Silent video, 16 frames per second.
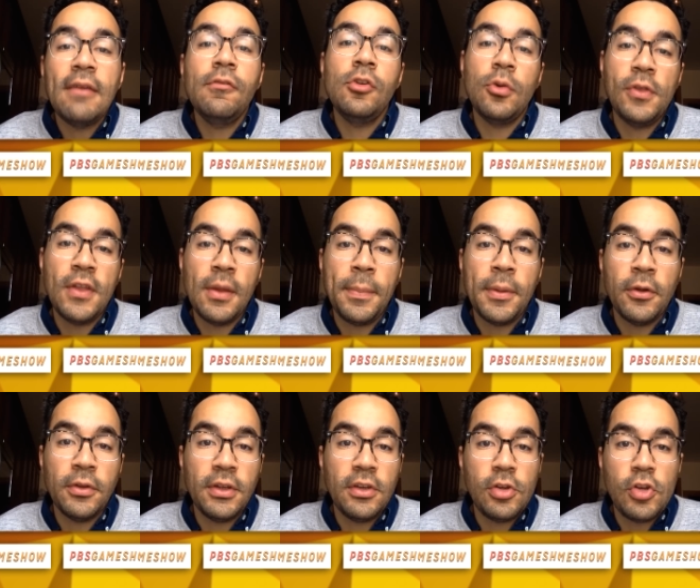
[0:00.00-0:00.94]
give you the
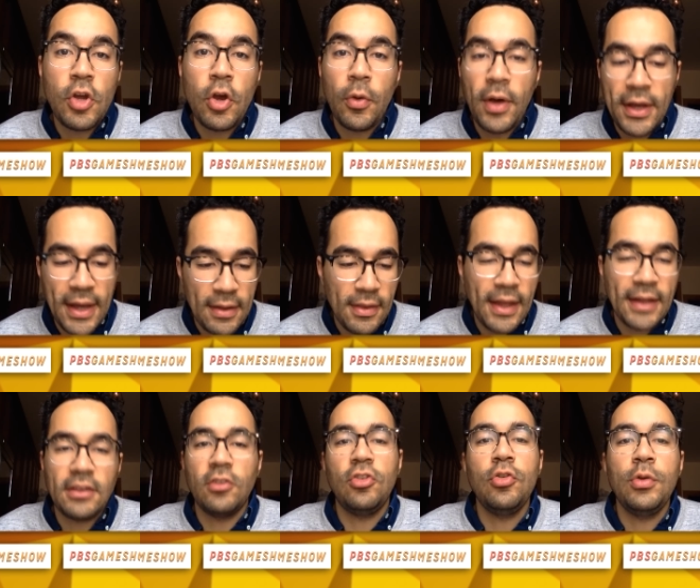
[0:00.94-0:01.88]
ability to do. Again,
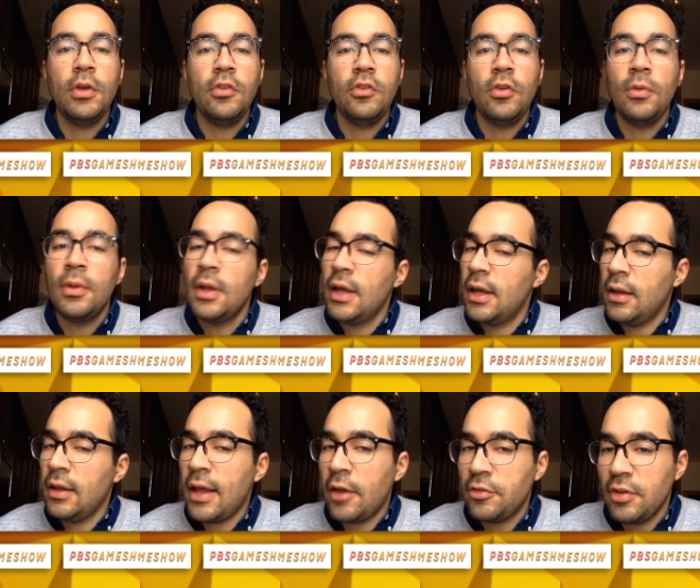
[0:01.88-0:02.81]
like the Tanuki Suit
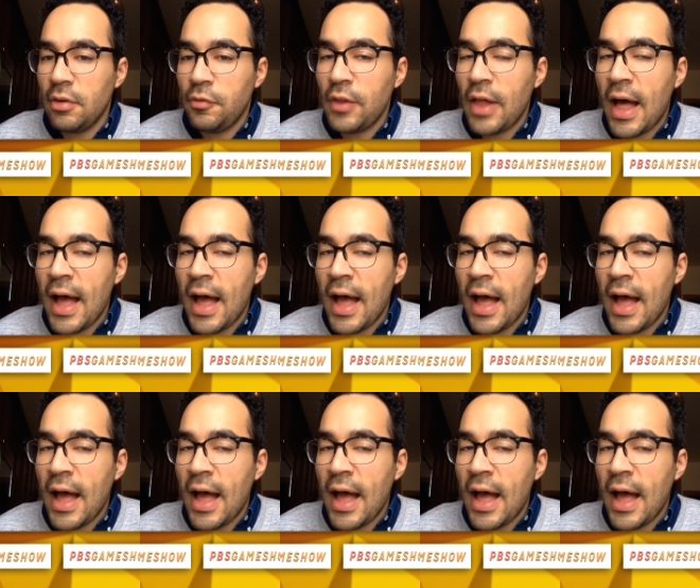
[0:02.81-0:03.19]
that allows you to